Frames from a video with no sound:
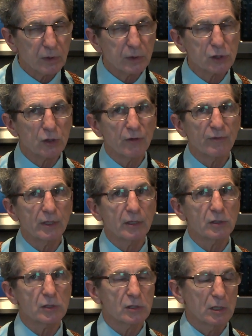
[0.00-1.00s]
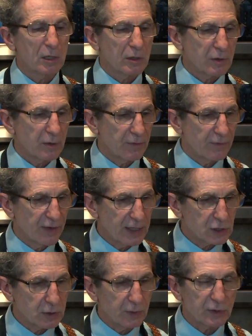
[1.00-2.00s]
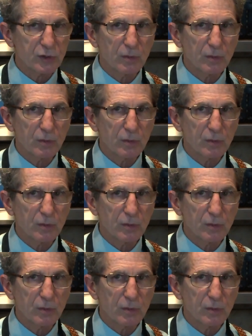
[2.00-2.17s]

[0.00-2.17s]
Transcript: the servings, the vegetables,